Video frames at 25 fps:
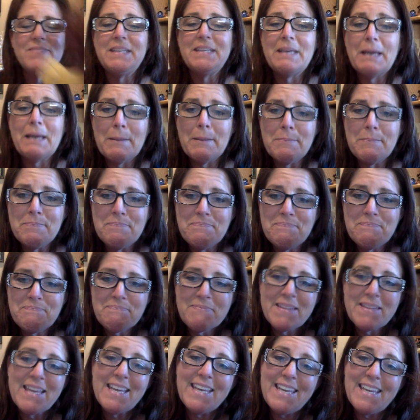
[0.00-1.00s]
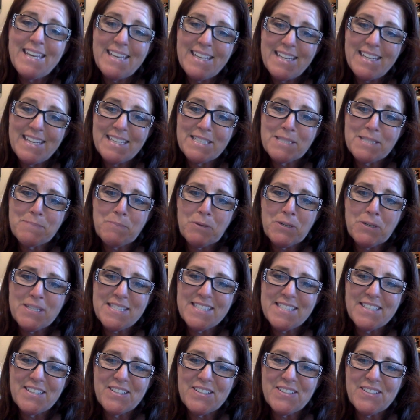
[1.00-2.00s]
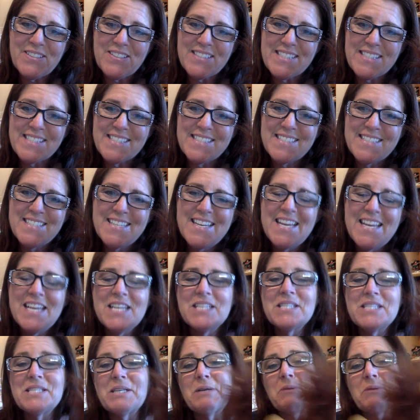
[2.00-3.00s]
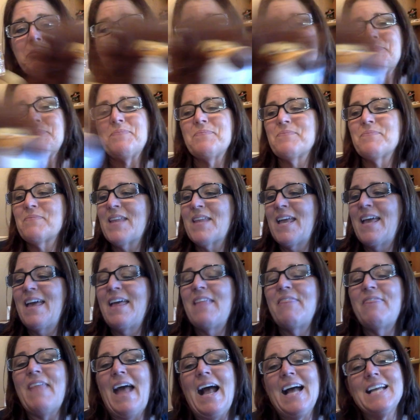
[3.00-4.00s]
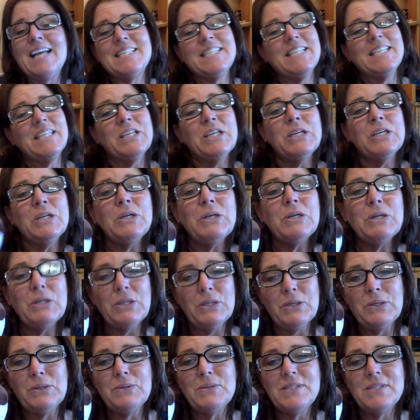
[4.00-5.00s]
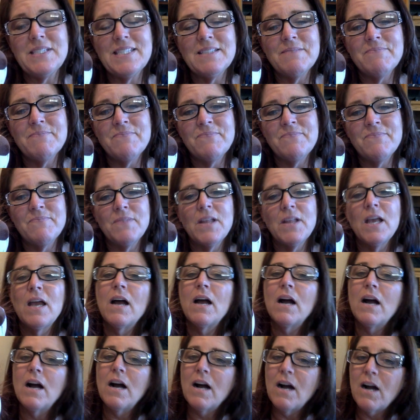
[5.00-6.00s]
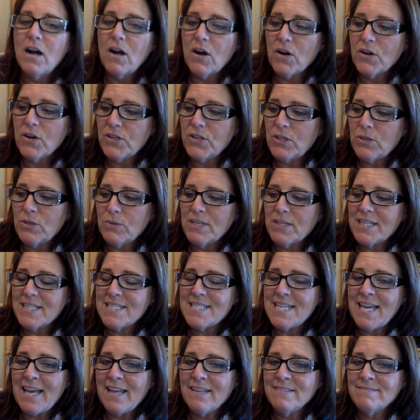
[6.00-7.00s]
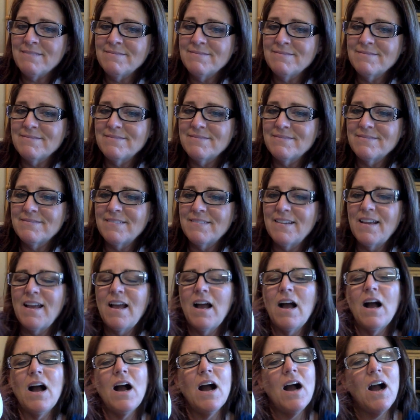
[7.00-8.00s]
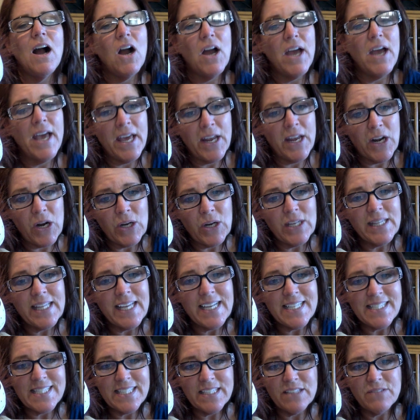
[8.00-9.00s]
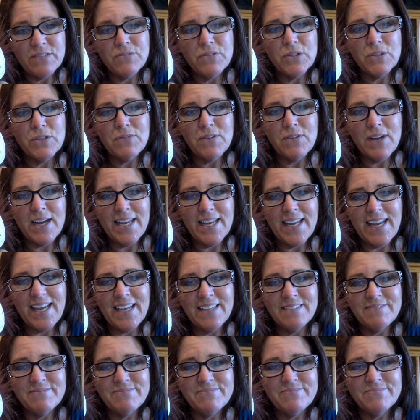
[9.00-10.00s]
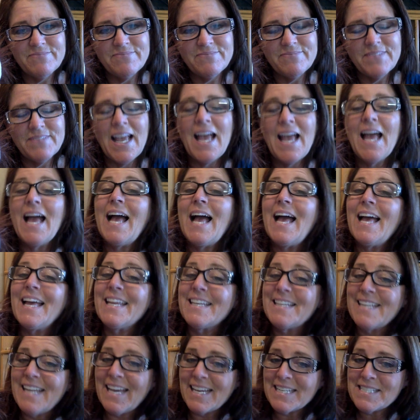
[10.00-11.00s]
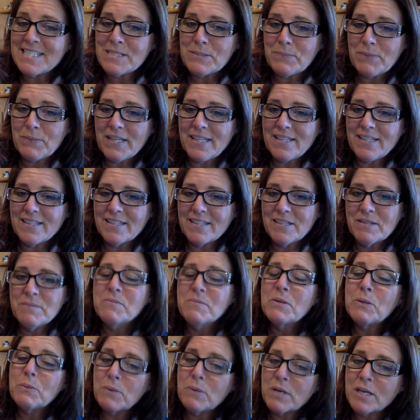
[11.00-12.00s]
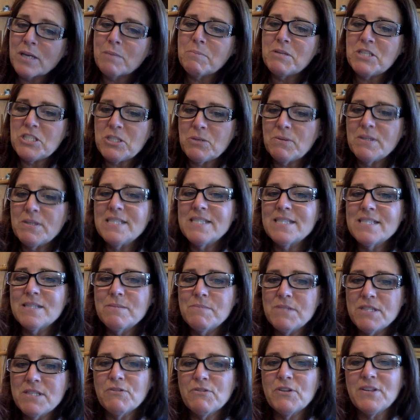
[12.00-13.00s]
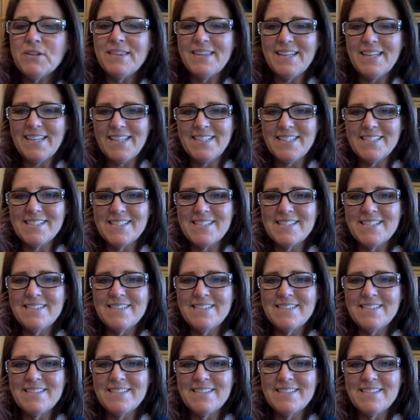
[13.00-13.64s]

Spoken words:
Yep, it is, boys and girls. So that concludes our Unit 10 and our lesson for Friday. And next week, we're going to be doing some different things